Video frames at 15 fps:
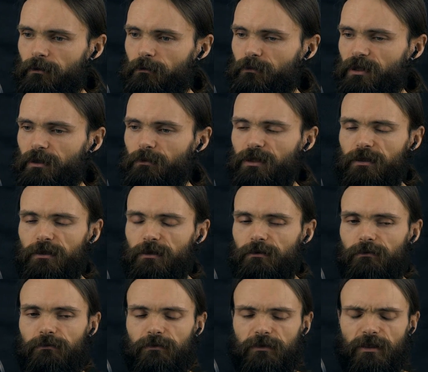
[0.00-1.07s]

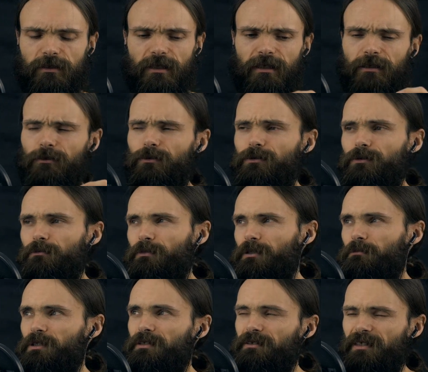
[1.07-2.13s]
Maybe not that long,
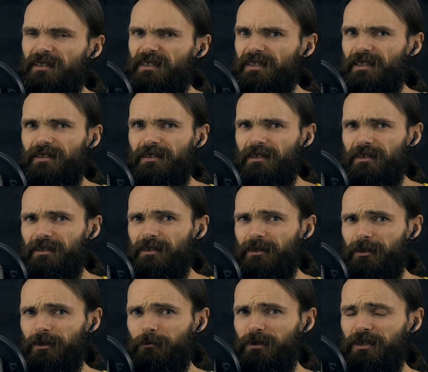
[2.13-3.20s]
maybe 10 sentences
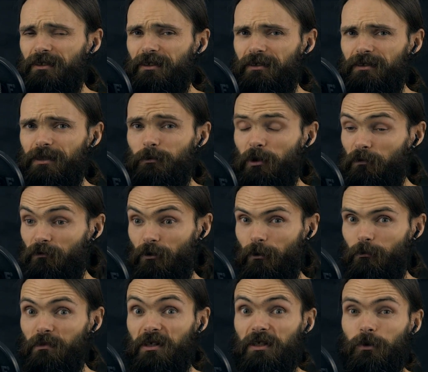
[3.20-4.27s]
or something like this, but for
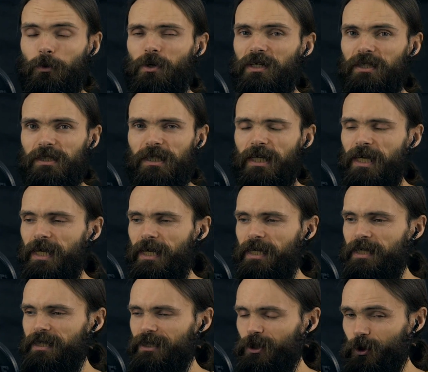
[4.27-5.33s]
me it was
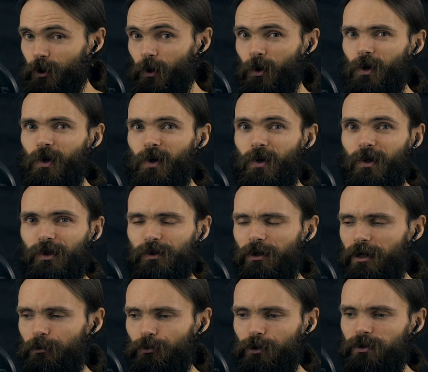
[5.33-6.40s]
so long, so
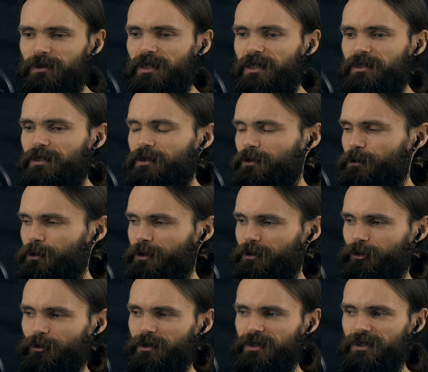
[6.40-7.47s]
I put that in Google
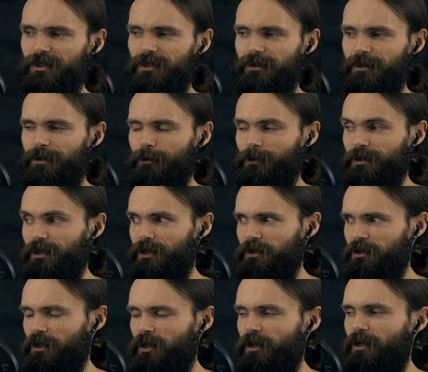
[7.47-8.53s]
Translate, and I was like,
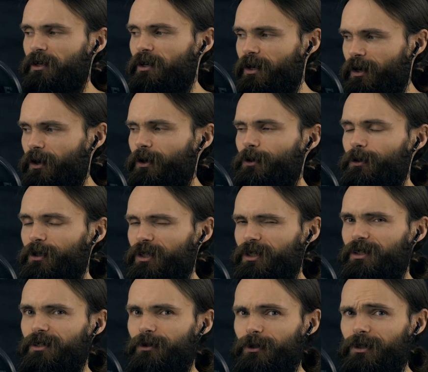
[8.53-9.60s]
oh,
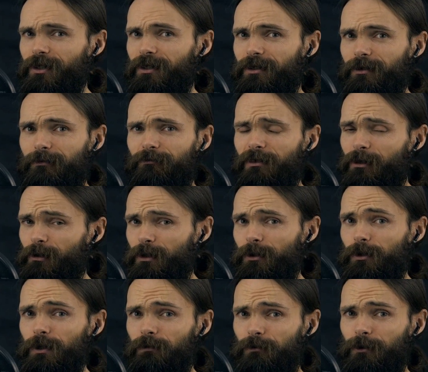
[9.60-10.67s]
okay, very
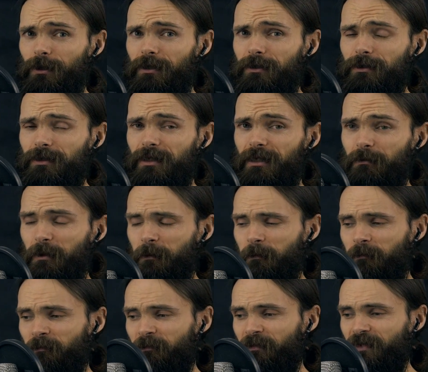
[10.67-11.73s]
useful at the time.
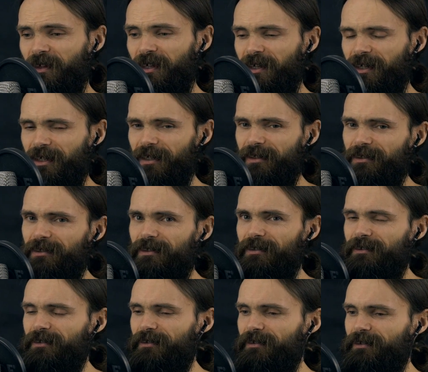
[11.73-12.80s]
And
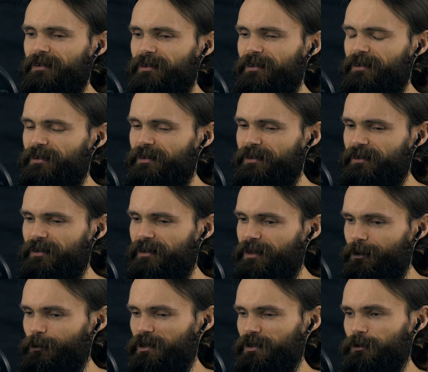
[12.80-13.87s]
then
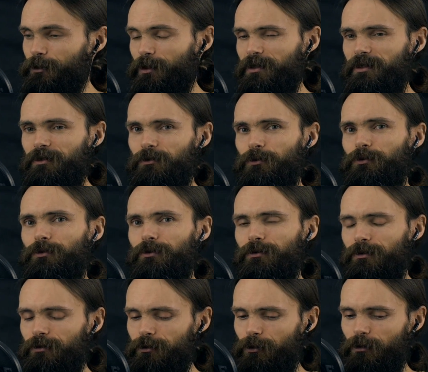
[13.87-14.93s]
I was trying to
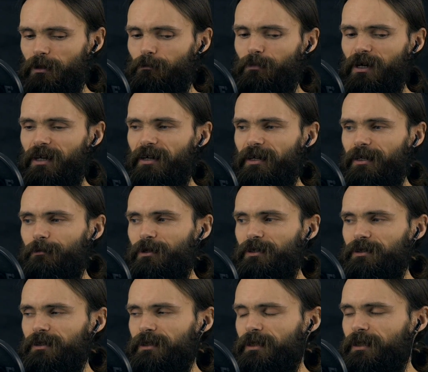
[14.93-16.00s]
reply, but